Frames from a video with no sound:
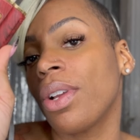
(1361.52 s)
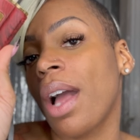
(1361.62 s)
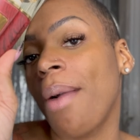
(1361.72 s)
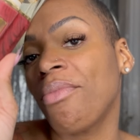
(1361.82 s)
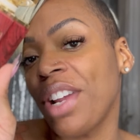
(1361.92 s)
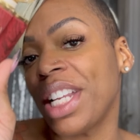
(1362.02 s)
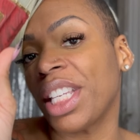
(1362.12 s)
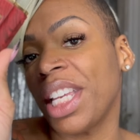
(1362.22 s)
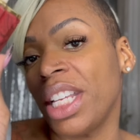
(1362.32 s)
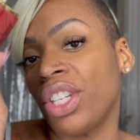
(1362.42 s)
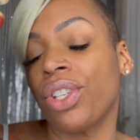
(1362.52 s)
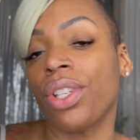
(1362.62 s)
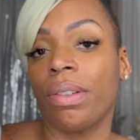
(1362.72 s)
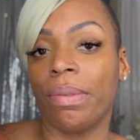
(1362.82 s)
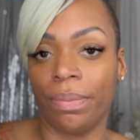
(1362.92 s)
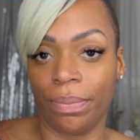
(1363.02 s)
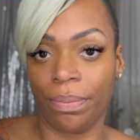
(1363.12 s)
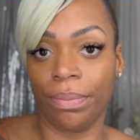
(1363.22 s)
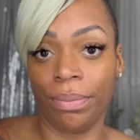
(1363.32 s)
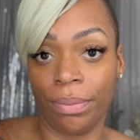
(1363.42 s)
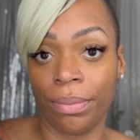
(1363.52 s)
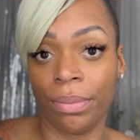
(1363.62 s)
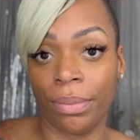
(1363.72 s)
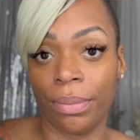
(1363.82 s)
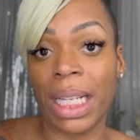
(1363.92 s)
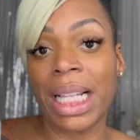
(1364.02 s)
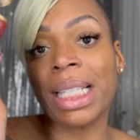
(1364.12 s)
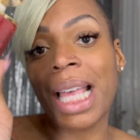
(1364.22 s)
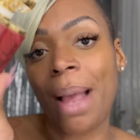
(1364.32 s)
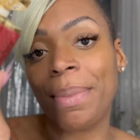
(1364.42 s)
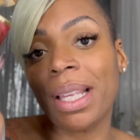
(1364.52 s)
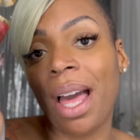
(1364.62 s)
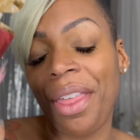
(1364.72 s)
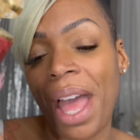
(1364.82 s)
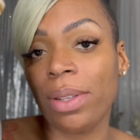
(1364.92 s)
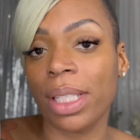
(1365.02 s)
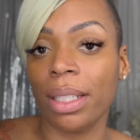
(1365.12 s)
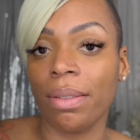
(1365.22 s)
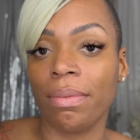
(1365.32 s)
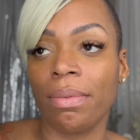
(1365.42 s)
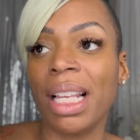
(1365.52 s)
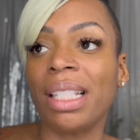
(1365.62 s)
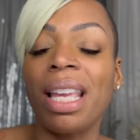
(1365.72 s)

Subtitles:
I'm rich, itch, times 1,000. This